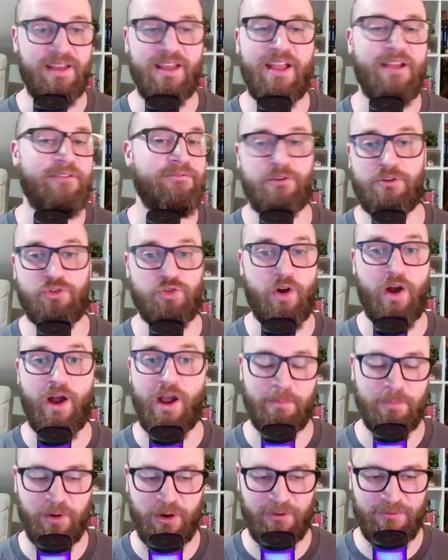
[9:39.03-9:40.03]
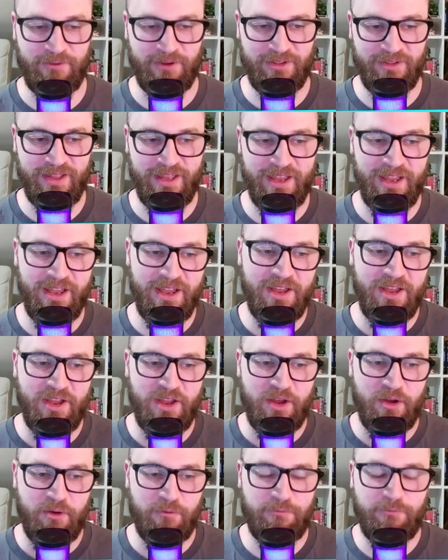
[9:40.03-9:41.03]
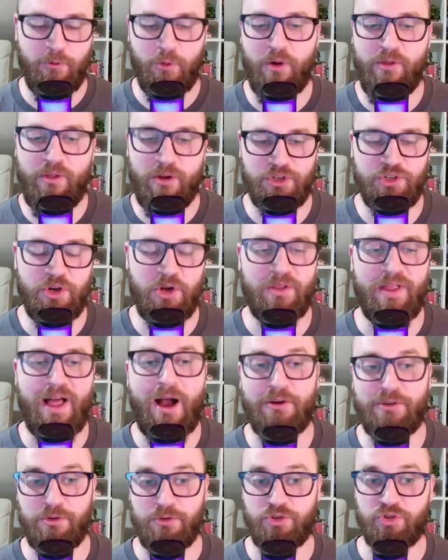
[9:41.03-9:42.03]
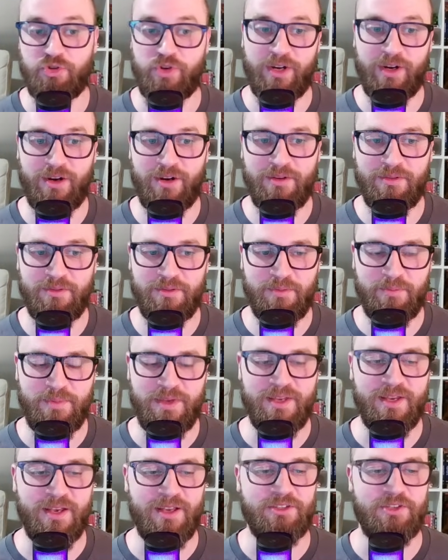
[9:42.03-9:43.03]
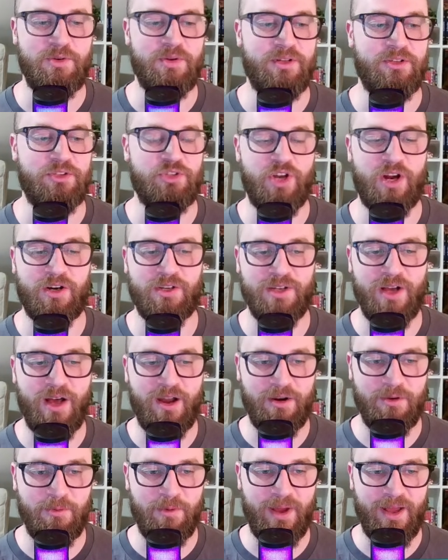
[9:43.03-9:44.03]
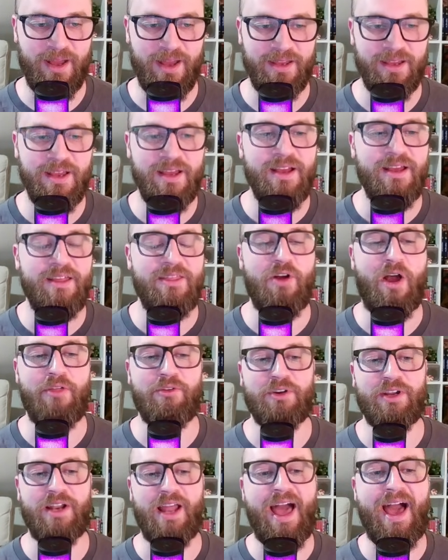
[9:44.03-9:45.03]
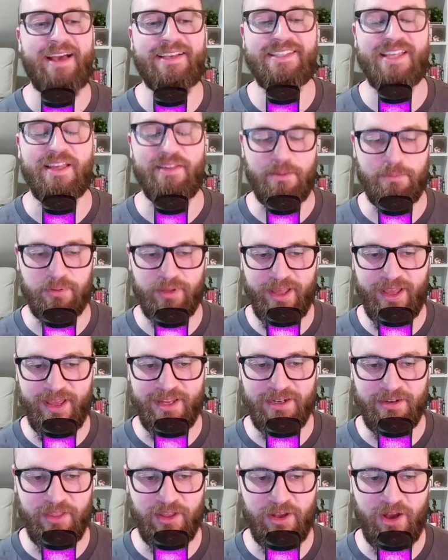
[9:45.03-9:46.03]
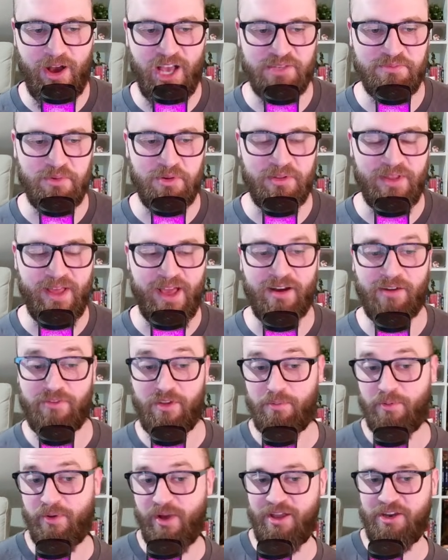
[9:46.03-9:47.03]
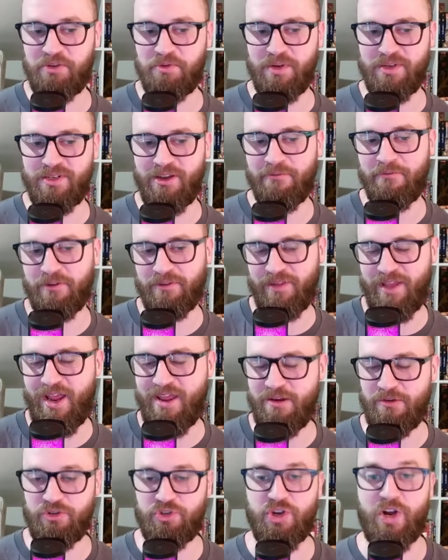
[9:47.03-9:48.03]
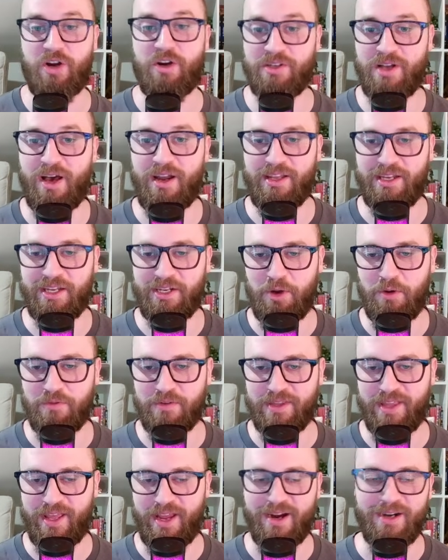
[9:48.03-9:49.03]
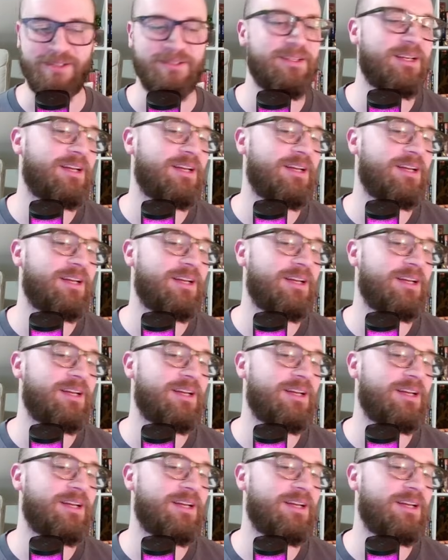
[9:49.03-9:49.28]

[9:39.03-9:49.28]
they're drawing perfectly for their Shulao to trigger, because you can Juggernaut it away. They're either going to accidentally play it into the Cosmo lane, or if they play it into a different lane, you're Juggernauting it over there.